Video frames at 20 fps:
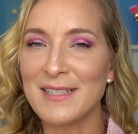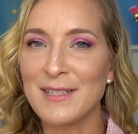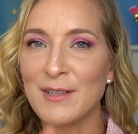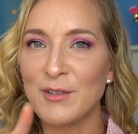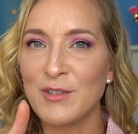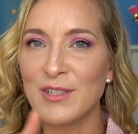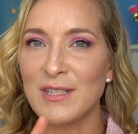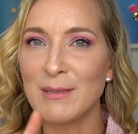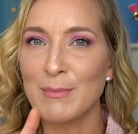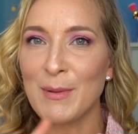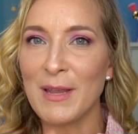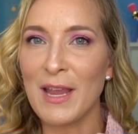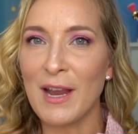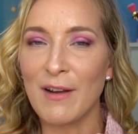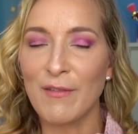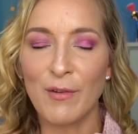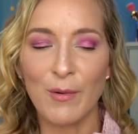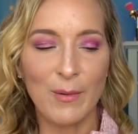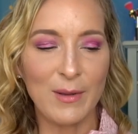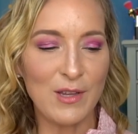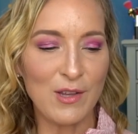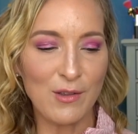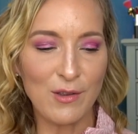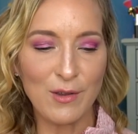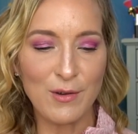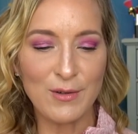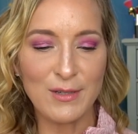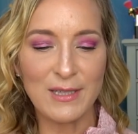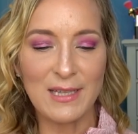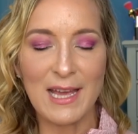So just be careful when you
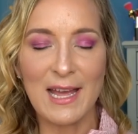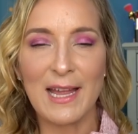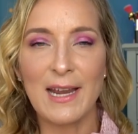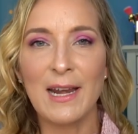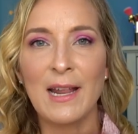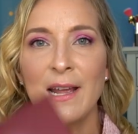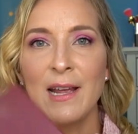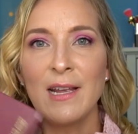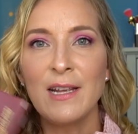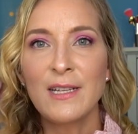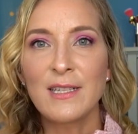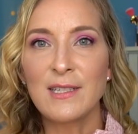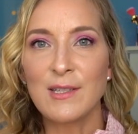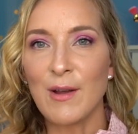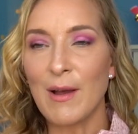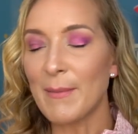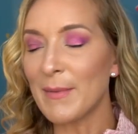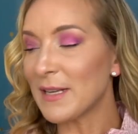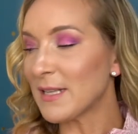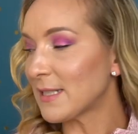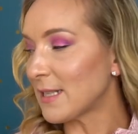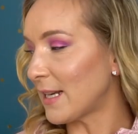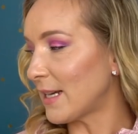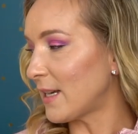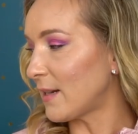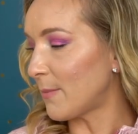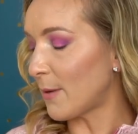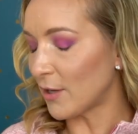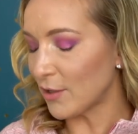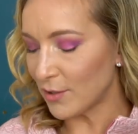use that. So I'm
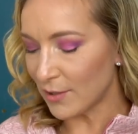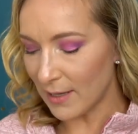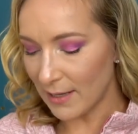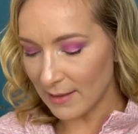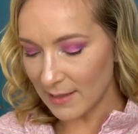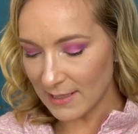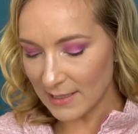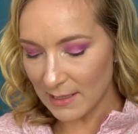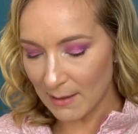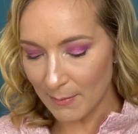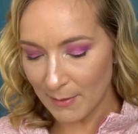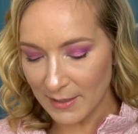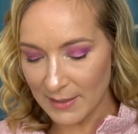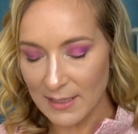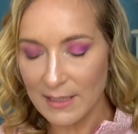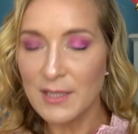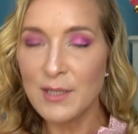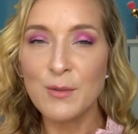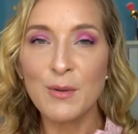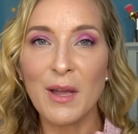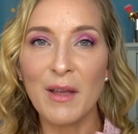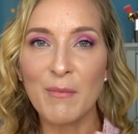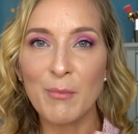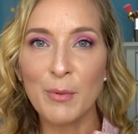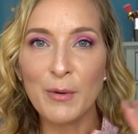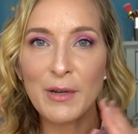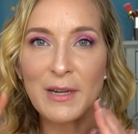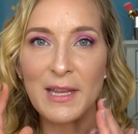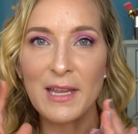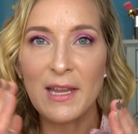excited about trying these out because I do have
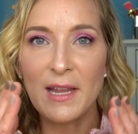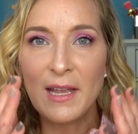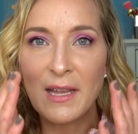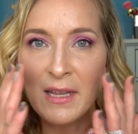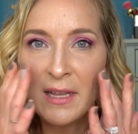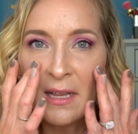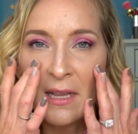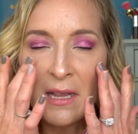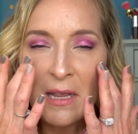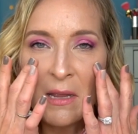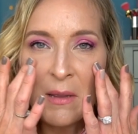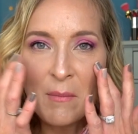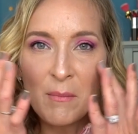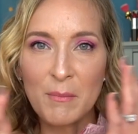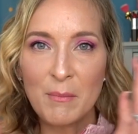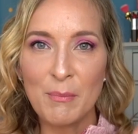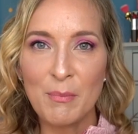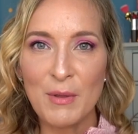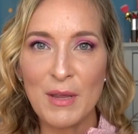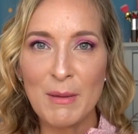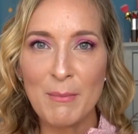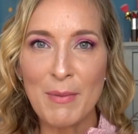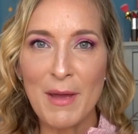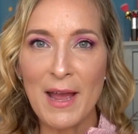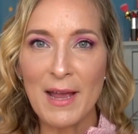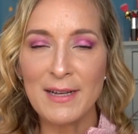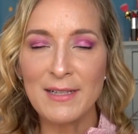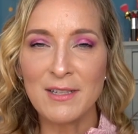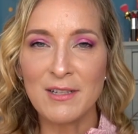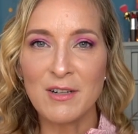pretty big
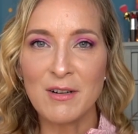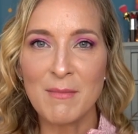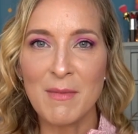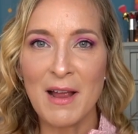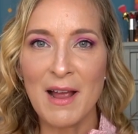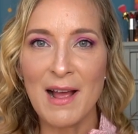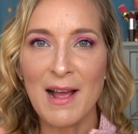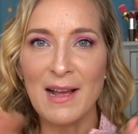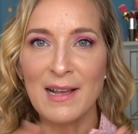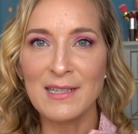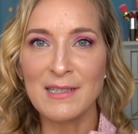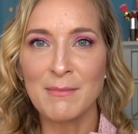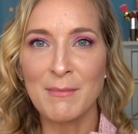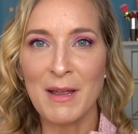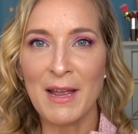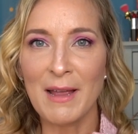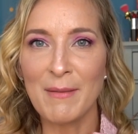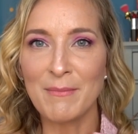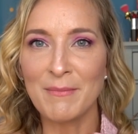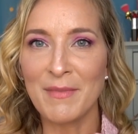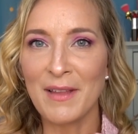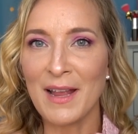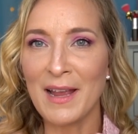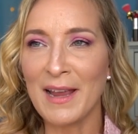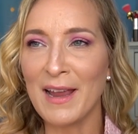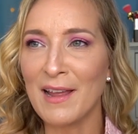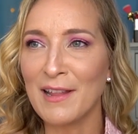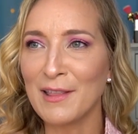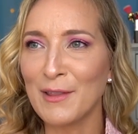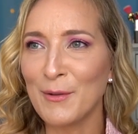bags under my eyes. My
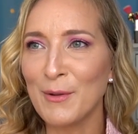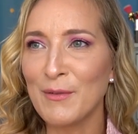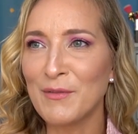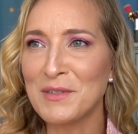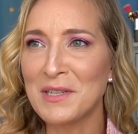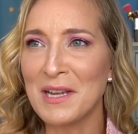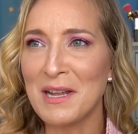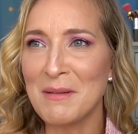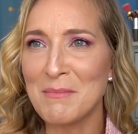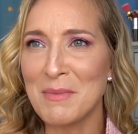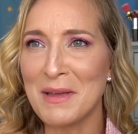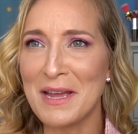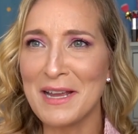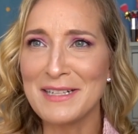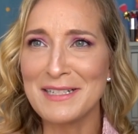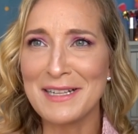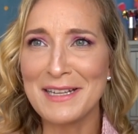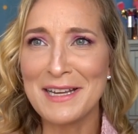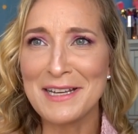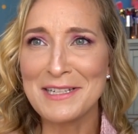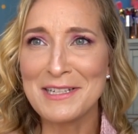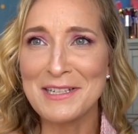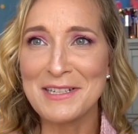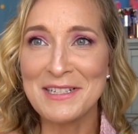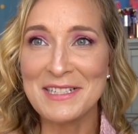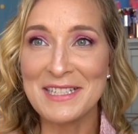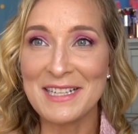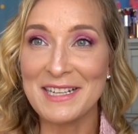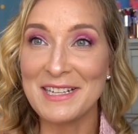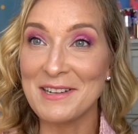I got Louis Vuitton bags. I guess you
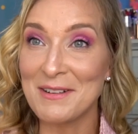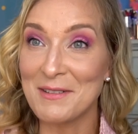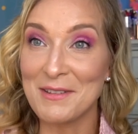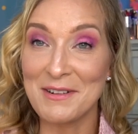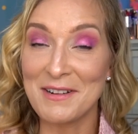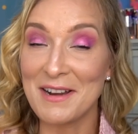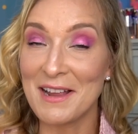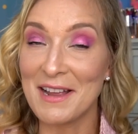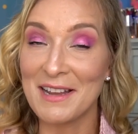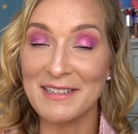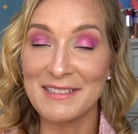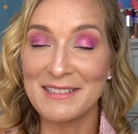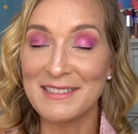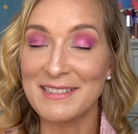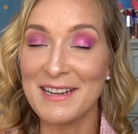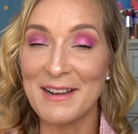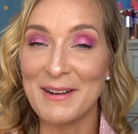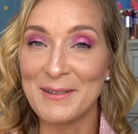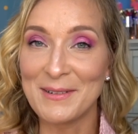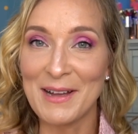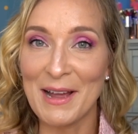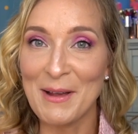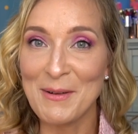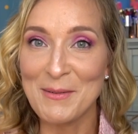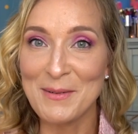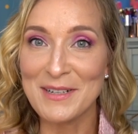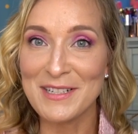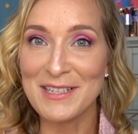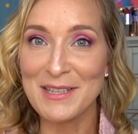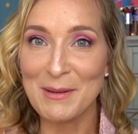could say no, they're not. No, I
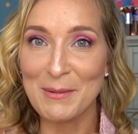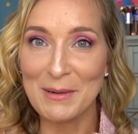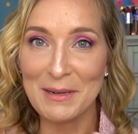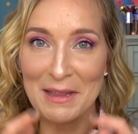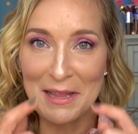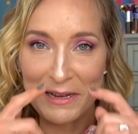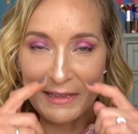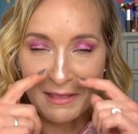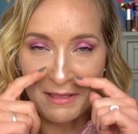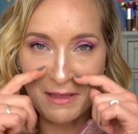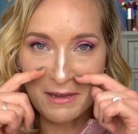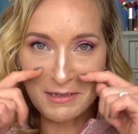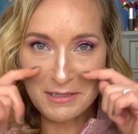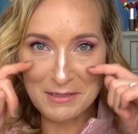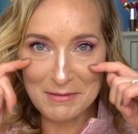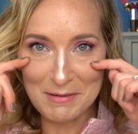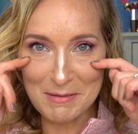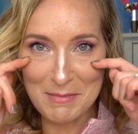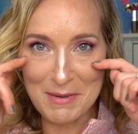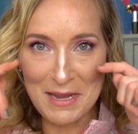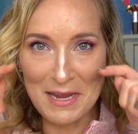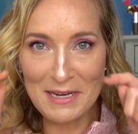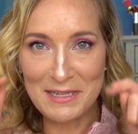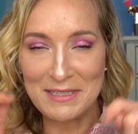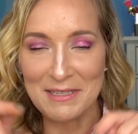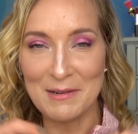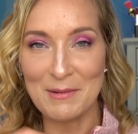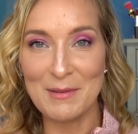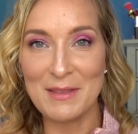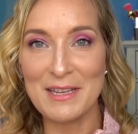wish they were like luxury bags.
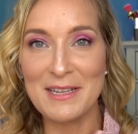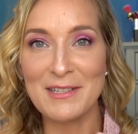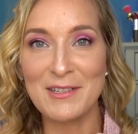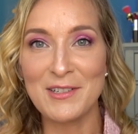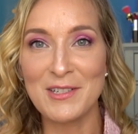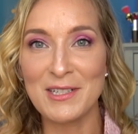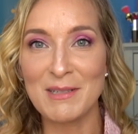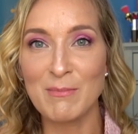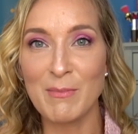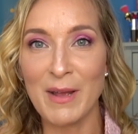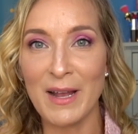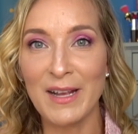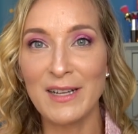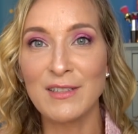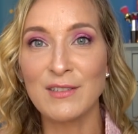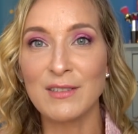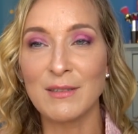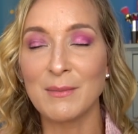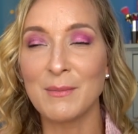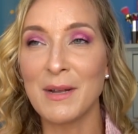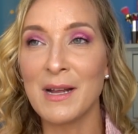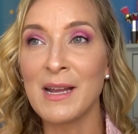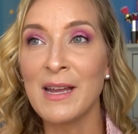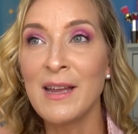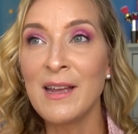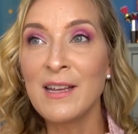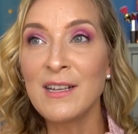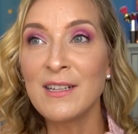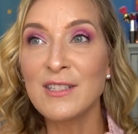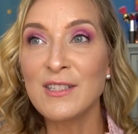No, these are just bags from
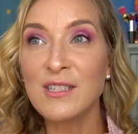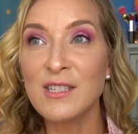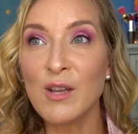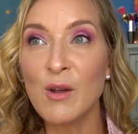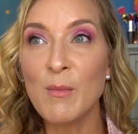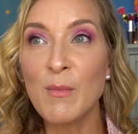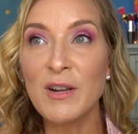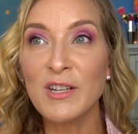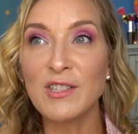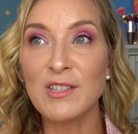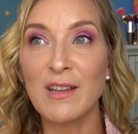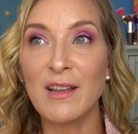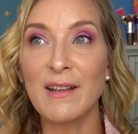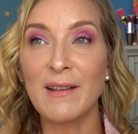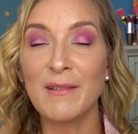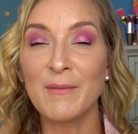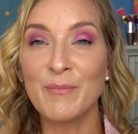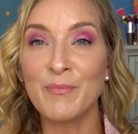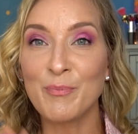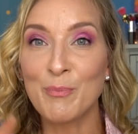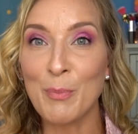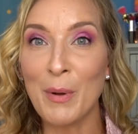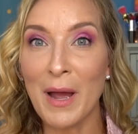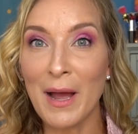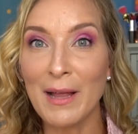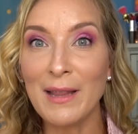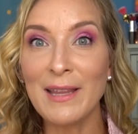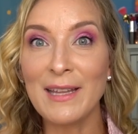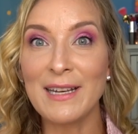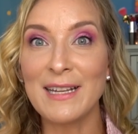so much
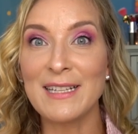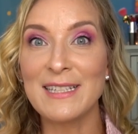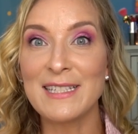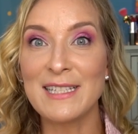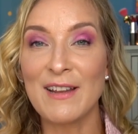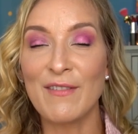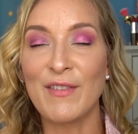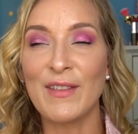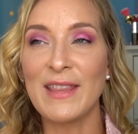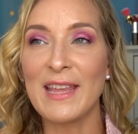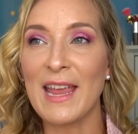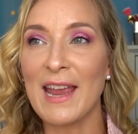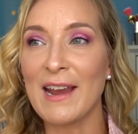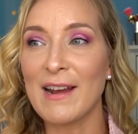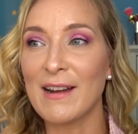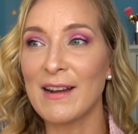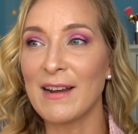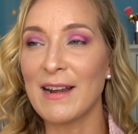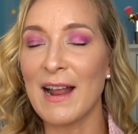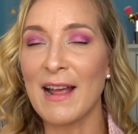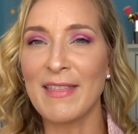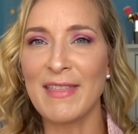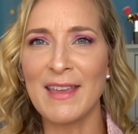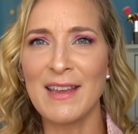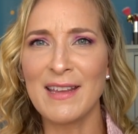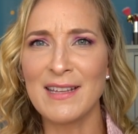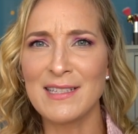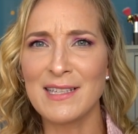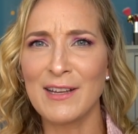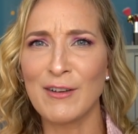pollen and stuff in the air and I
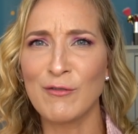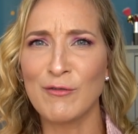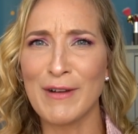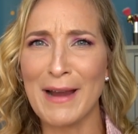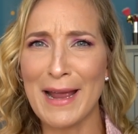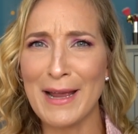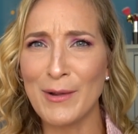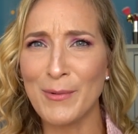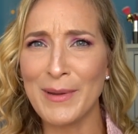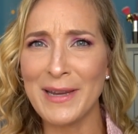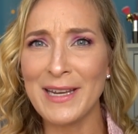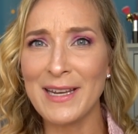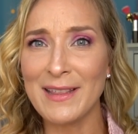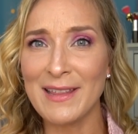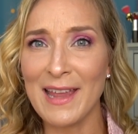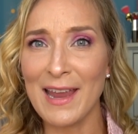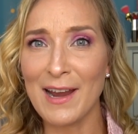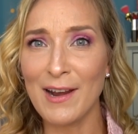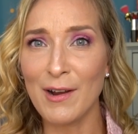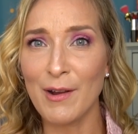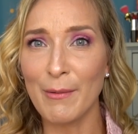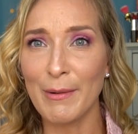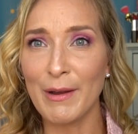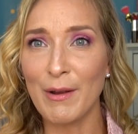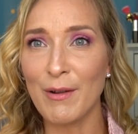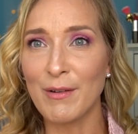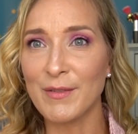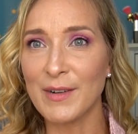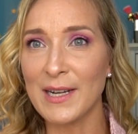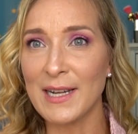think it's like ragweed in the air
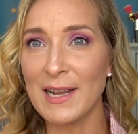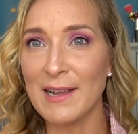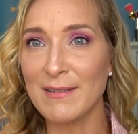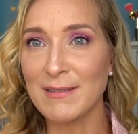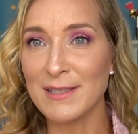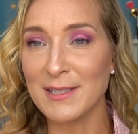going on right now.